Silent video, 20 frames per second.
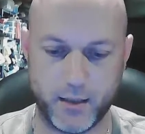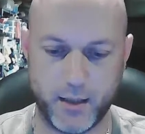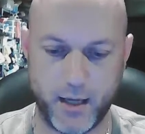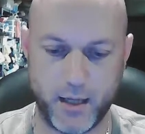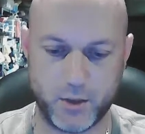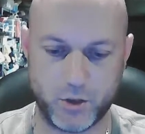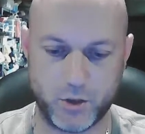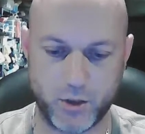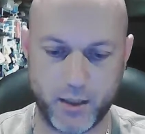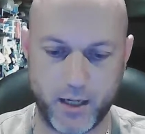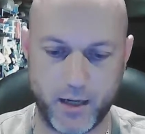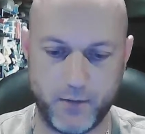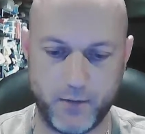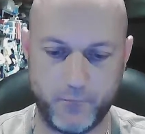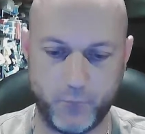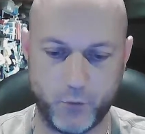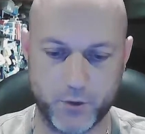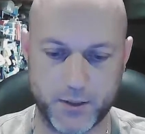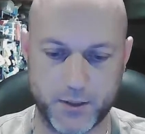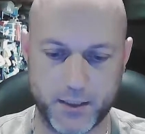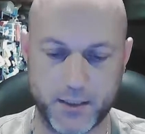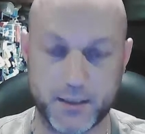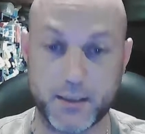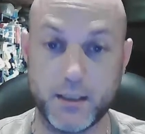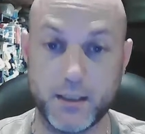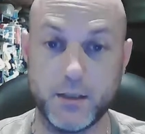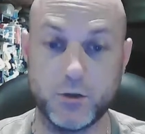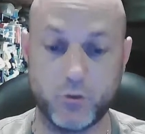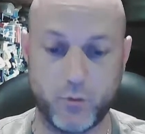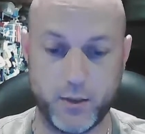H&K
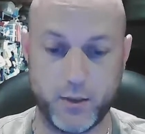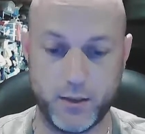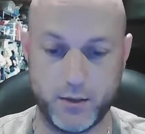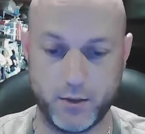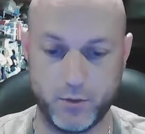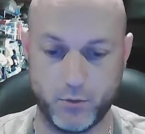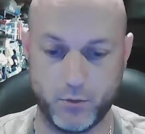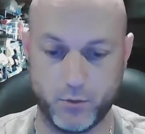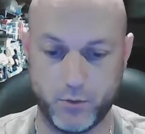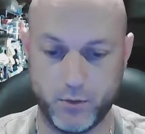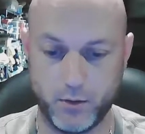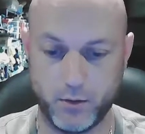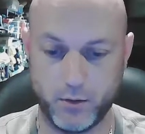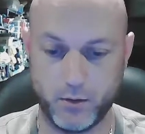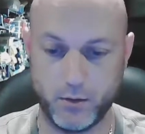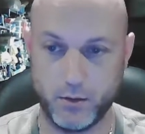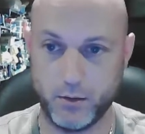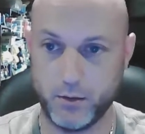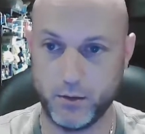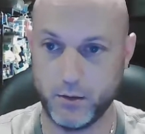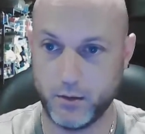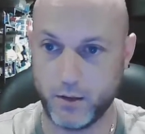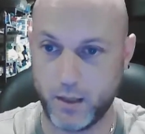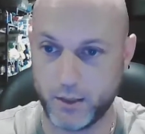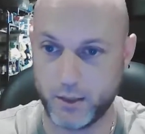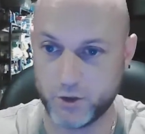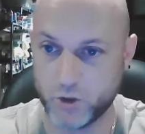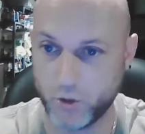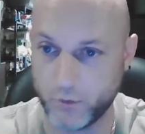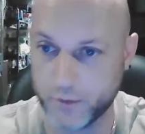41622.
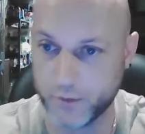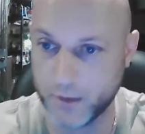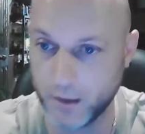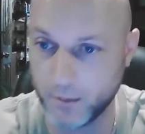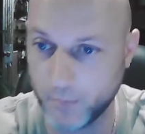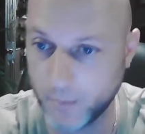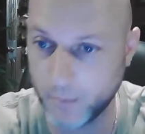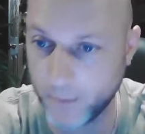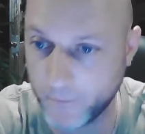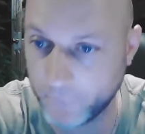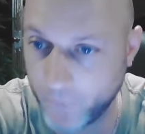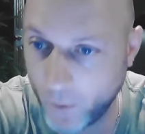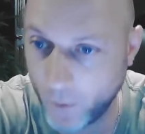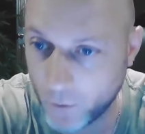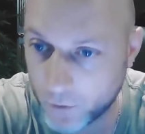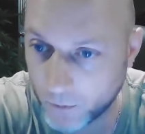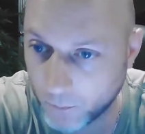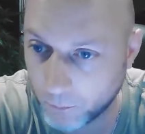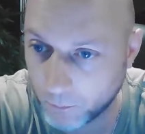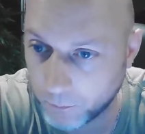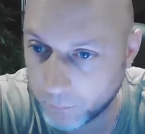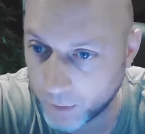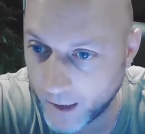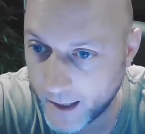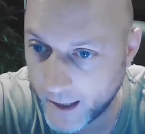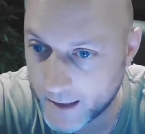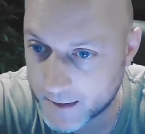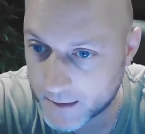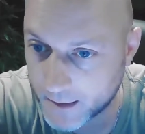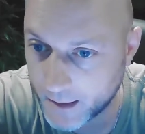I'd show it to you, but my phone will
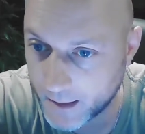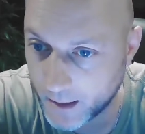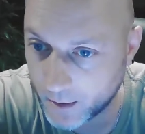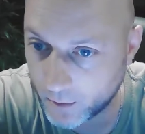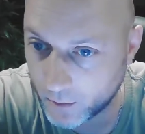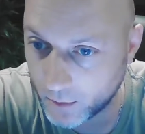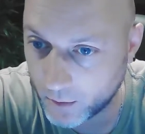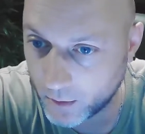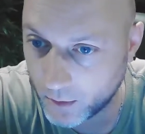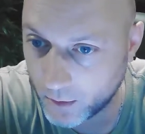blast it out.